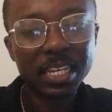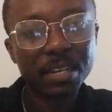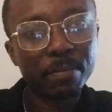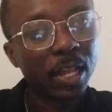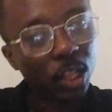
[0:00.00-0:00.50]

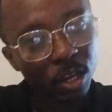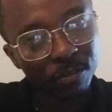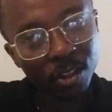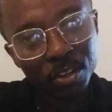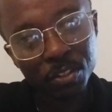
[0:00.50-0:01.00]
My love
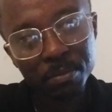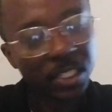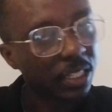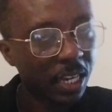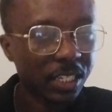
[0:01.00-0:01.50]
loves me.
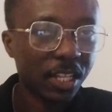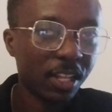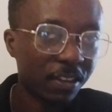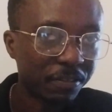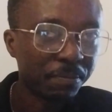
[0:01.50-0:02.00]
She has
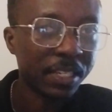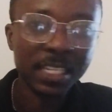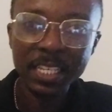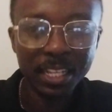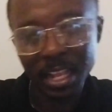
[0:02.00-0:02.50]
loved
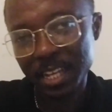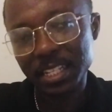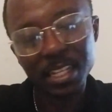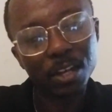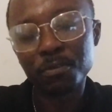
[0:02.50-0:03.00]
me like
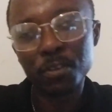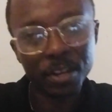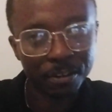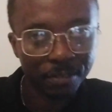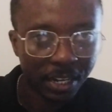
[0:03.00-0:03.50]

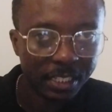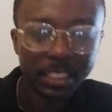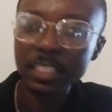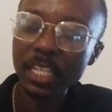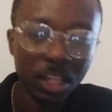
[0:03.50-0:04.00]
forever.
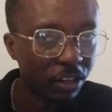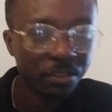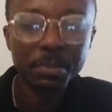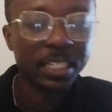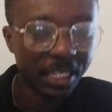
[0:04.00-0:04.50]
She loves
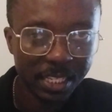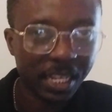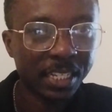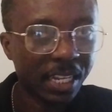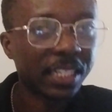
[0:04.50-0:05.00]
me just
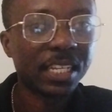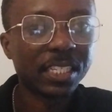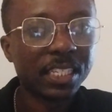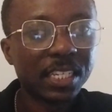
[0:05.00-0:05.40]
like that. Yes.